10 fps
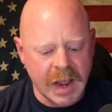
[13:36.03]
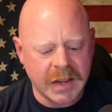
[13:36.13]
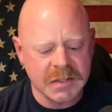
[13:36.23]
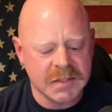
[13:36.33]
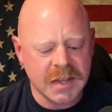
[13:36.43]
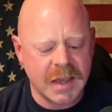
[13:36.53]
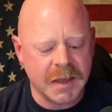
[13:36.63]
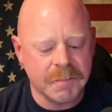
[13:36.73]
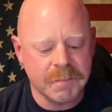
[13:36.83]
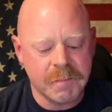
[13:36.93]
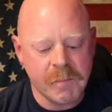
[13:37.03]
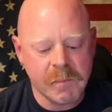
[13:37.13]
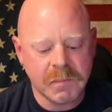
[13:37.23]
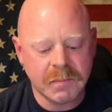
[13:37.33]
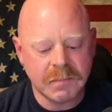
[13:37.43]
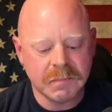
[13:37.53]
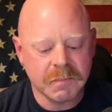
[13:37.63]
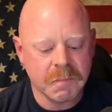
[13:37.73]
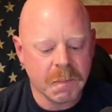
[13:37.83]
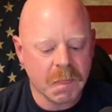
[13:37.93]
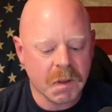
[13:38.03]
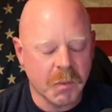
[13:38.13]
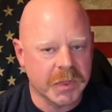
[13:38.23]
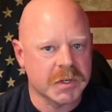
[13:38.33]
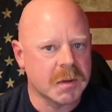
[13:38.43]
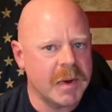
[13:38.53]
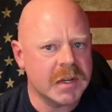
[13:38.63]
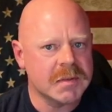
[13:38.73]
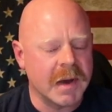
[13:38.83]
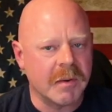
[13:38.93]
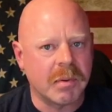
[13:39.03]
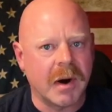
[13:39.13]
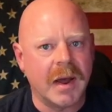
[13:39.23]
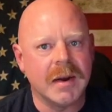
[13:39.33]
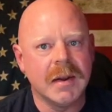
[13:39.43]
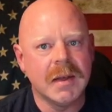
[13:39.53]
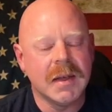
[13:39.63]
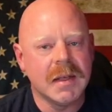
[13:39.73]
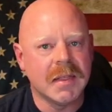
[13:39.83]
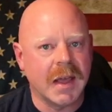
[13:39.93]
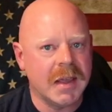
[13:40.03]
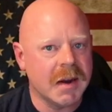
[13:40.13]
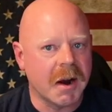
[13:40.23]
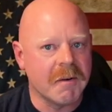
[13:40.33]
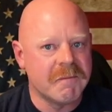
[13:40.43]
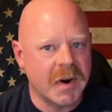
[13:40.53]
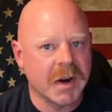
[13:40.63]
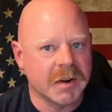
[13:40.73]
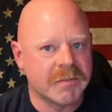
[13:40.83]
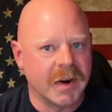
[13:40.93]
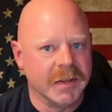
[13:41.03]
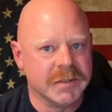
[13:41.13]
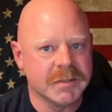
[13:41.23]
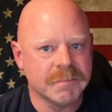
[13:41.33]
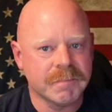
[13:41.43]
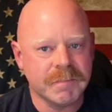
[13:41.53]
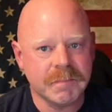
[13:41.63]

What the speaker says: I can say with a tremendous amount of pride that he and I are very good friends